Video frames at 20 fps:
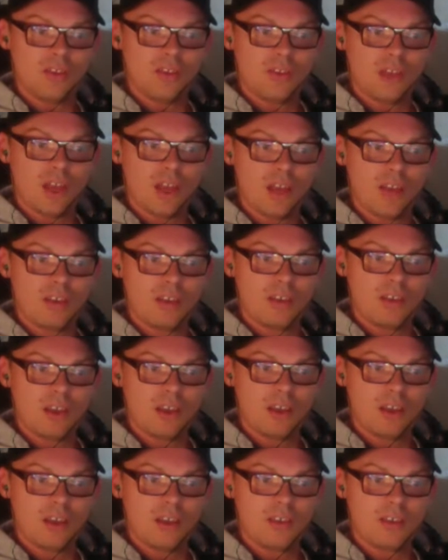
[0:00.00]

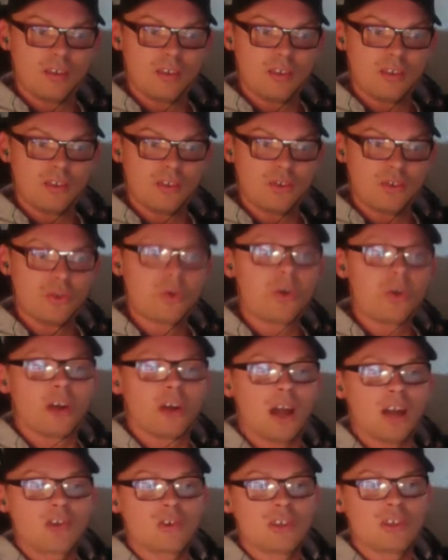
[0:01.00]
you are
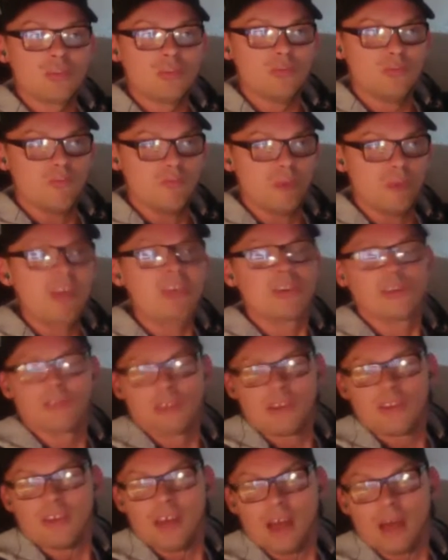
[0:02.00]
actually better
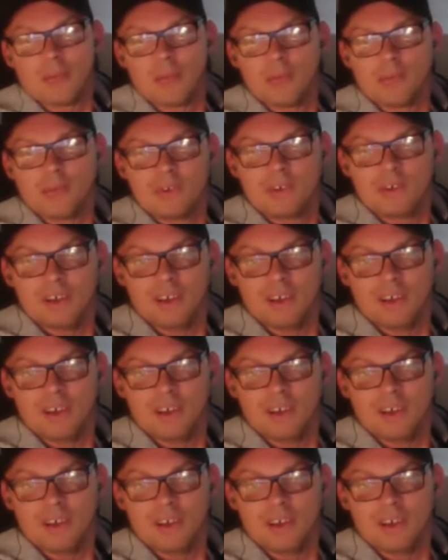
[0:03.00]
than them